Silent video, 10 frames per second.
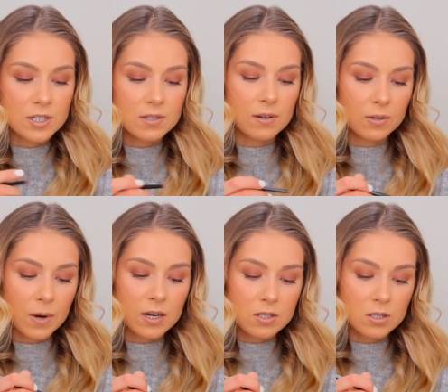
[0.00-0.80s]
It's
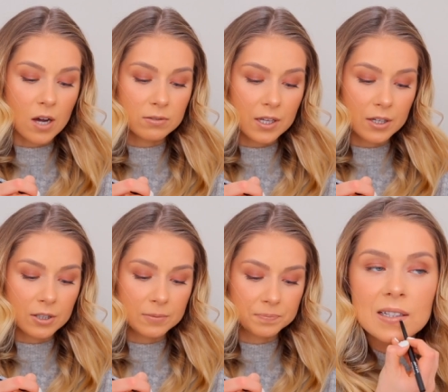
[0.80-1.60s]
quite a soft
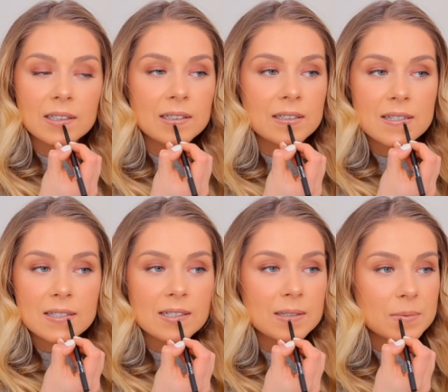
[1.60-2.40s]
liner, and it
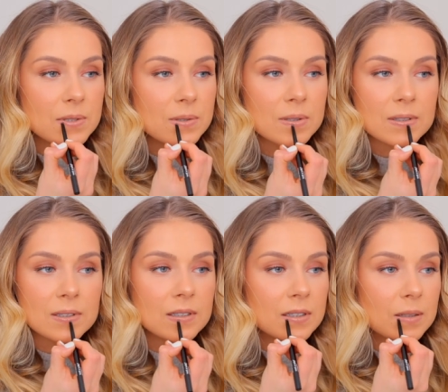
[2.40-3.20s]
doesn't come to
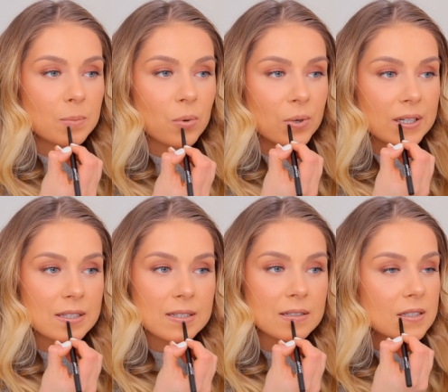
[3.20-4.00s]
a
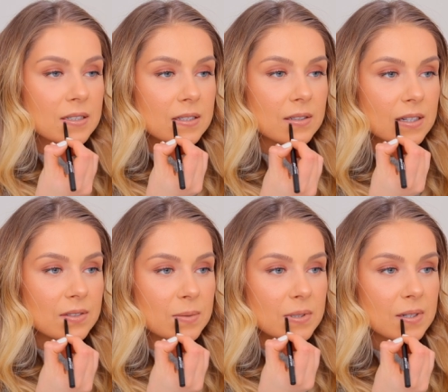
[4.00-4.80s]
point, so you
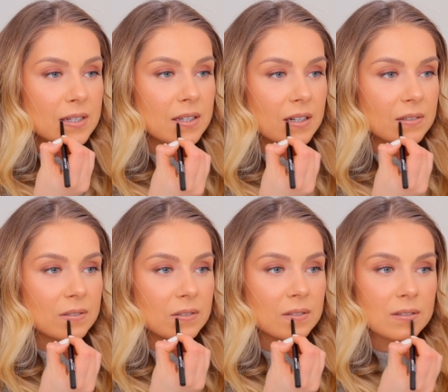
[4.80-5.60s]
have to be quite
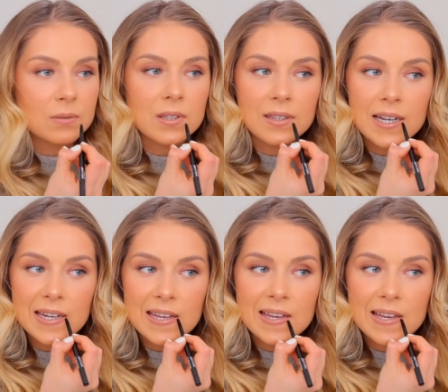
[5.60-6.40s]
careful with
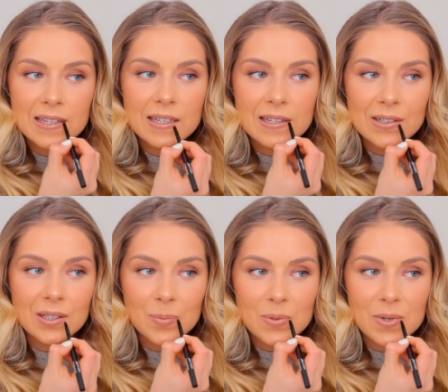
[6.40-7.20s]
lining your
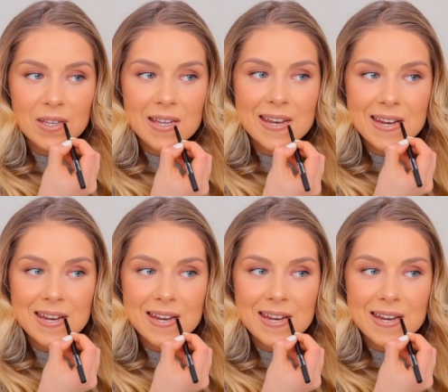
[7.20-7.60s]
lips with it.